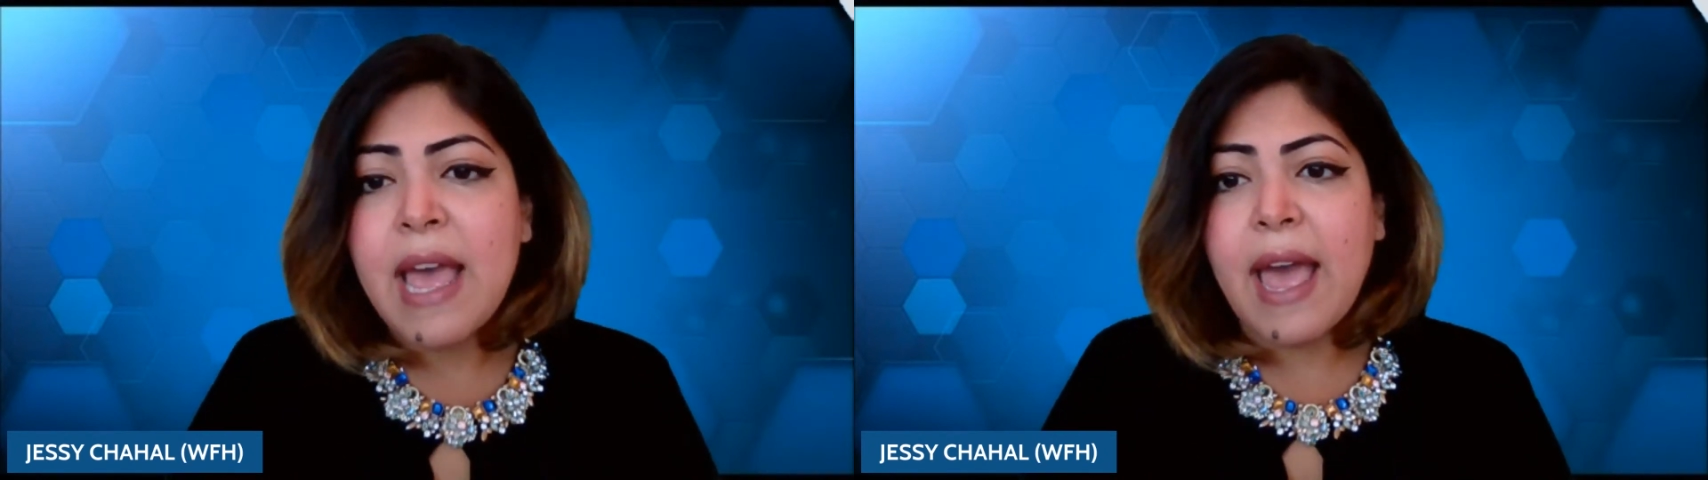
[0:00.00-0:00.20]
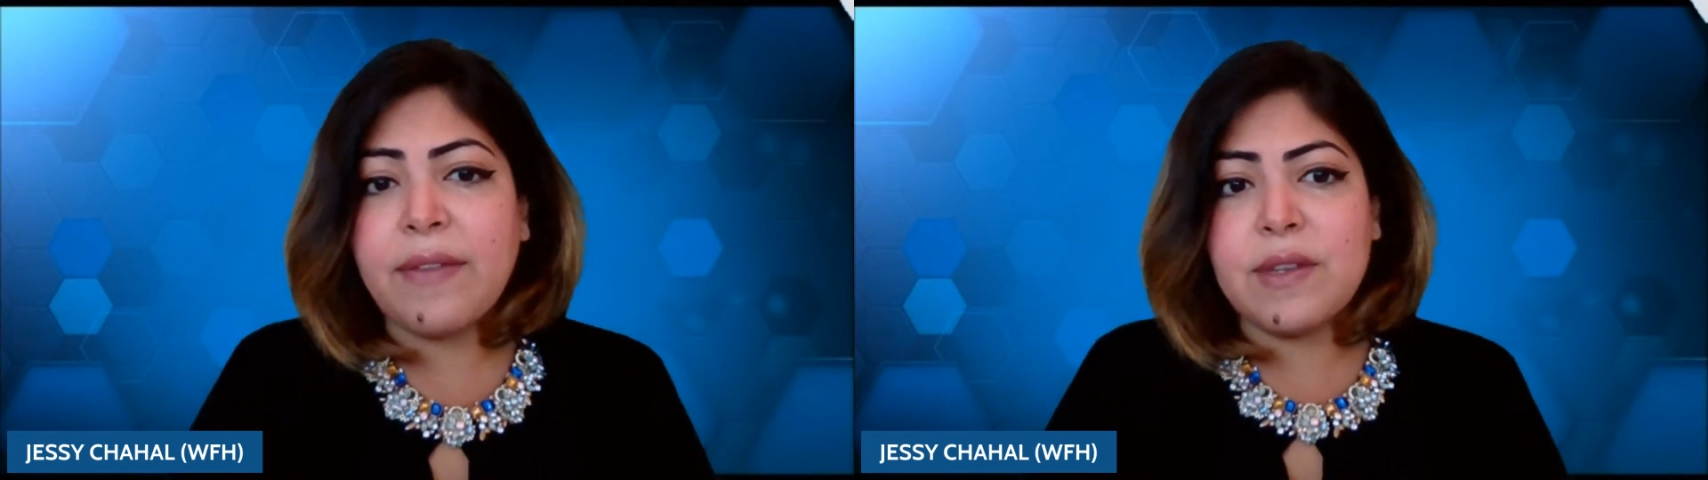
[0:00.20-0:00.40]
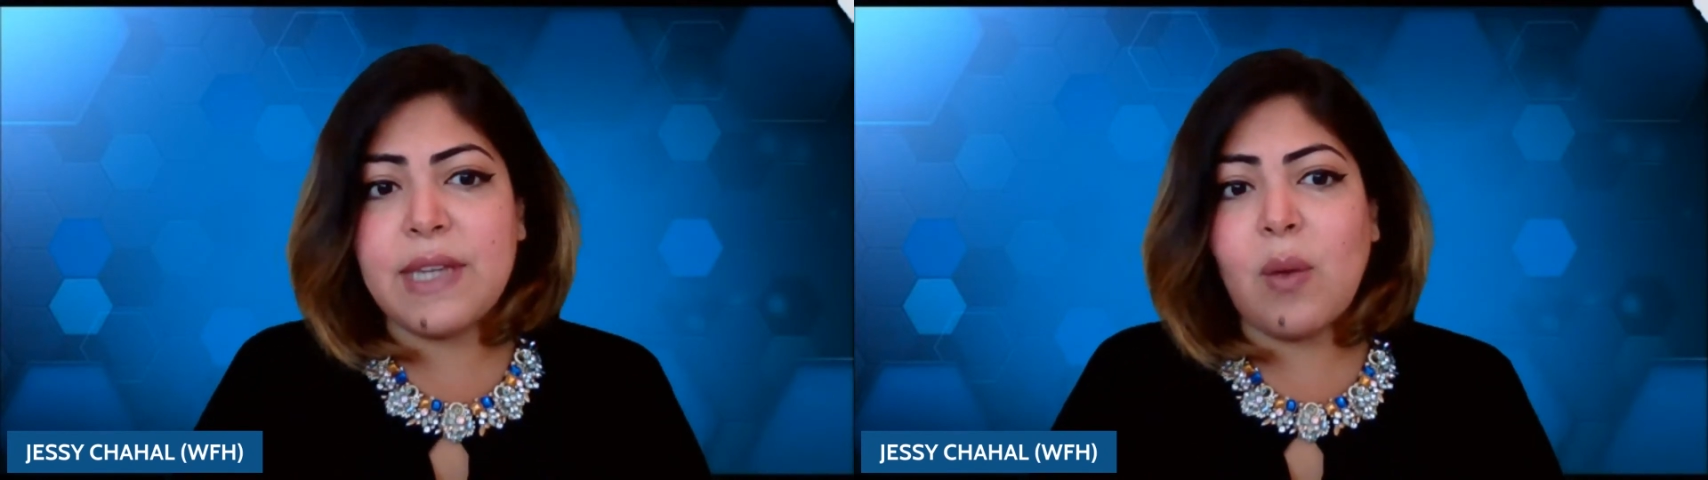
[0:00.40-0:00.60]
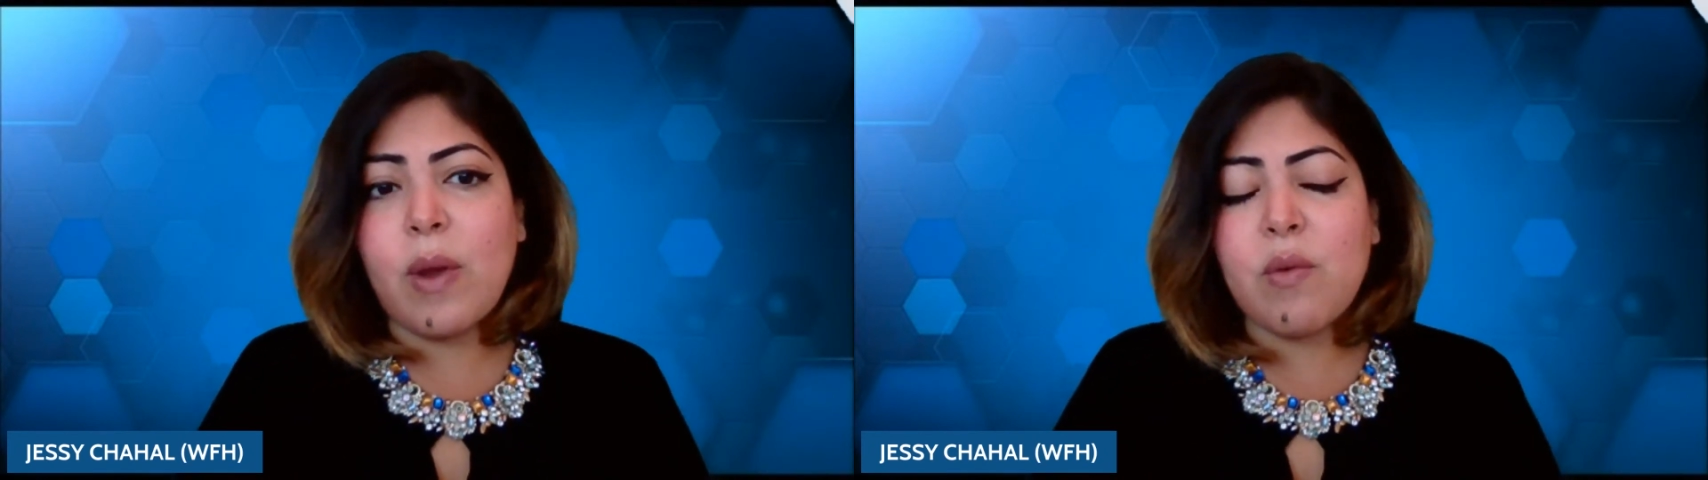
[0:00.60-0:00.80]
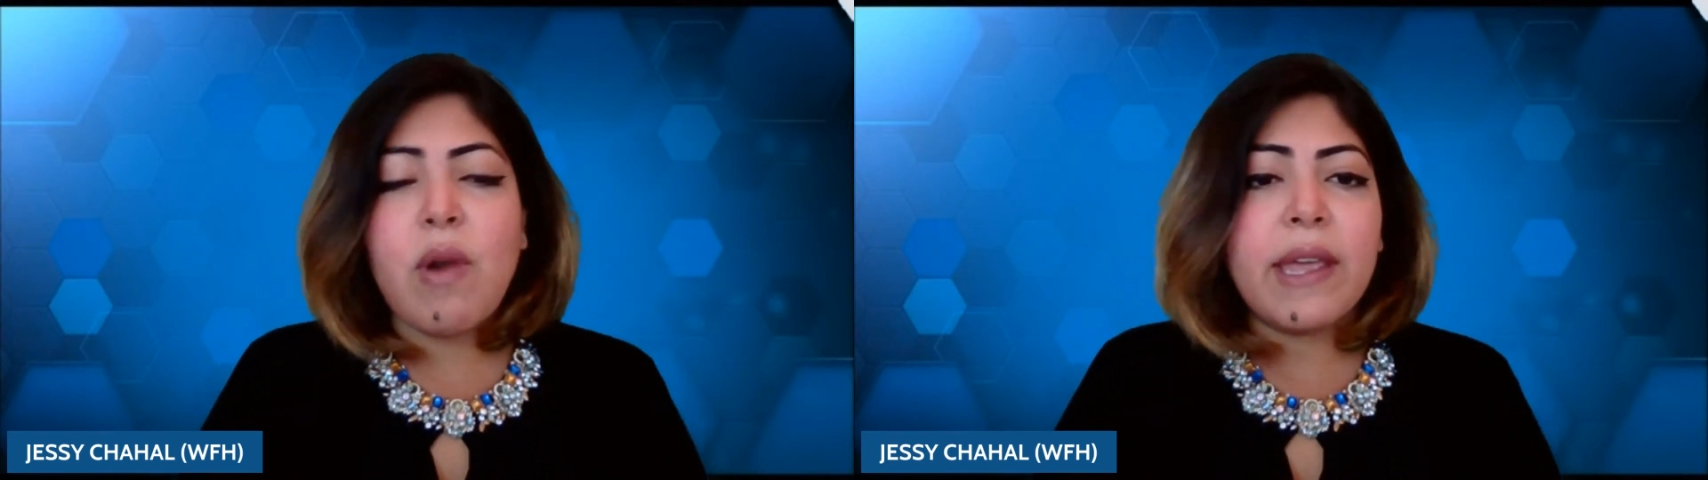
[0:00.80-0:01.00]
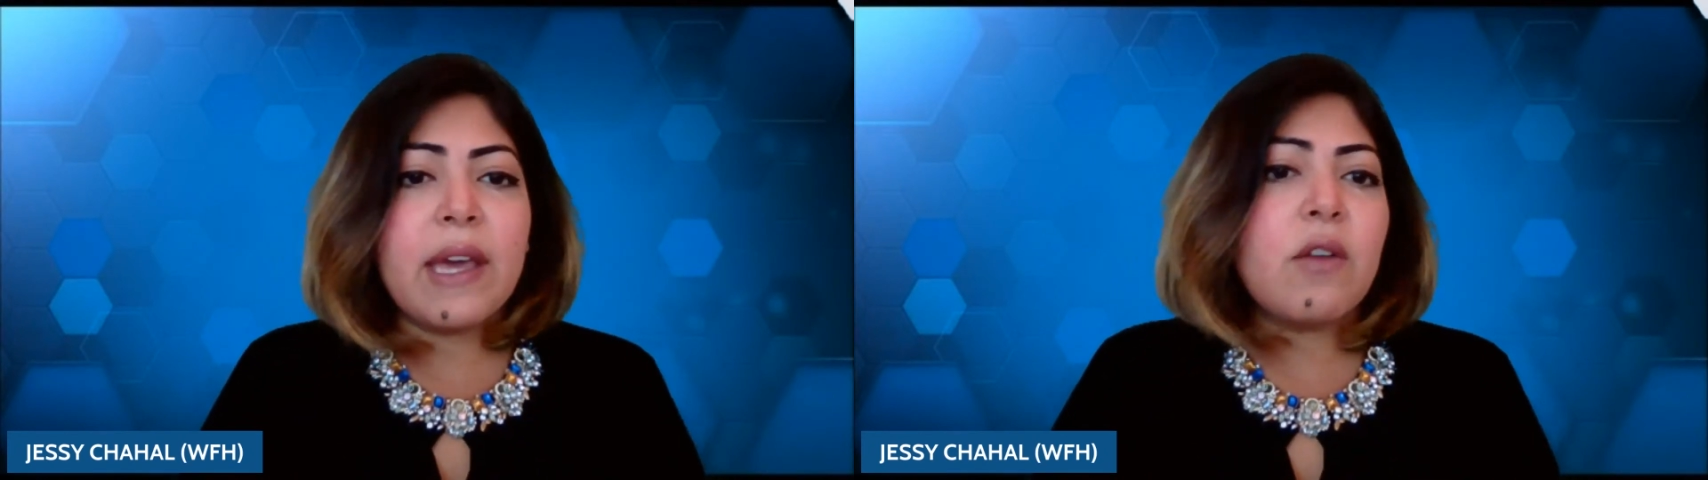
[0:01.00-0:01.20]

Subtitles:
at the Dewan Rakyat,